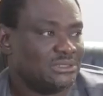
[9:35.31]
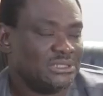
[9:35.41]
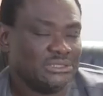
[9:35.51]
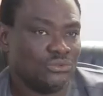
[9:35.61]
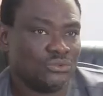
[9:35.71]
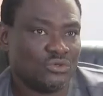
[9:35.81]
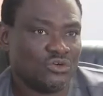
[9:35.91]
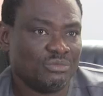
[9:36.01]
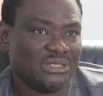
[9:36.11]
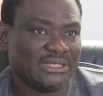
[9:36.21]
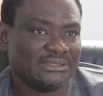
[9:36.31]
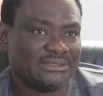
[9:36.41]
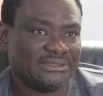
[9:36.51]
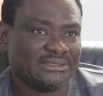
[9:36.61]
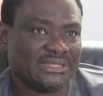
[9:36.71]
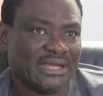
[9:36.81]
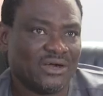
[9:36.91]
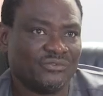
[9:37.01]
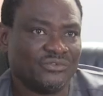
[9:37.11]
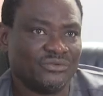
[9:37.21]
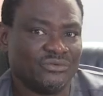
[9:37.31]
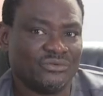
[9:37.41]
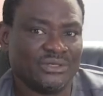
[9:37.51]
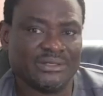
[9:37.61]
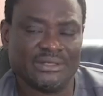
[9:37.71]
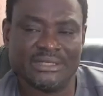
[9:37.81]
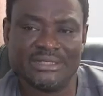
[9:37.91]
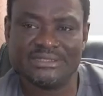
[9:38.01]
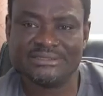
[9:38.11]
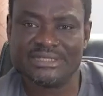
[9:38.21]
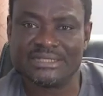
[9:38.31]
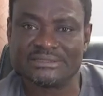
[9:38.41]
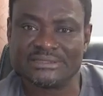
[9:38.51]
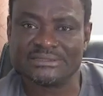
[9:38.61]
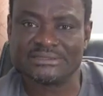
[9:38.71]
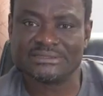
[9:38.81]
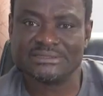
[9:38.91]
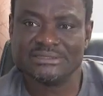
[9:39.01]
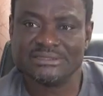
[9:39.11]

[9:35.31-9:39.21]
any local government that is desire of energy access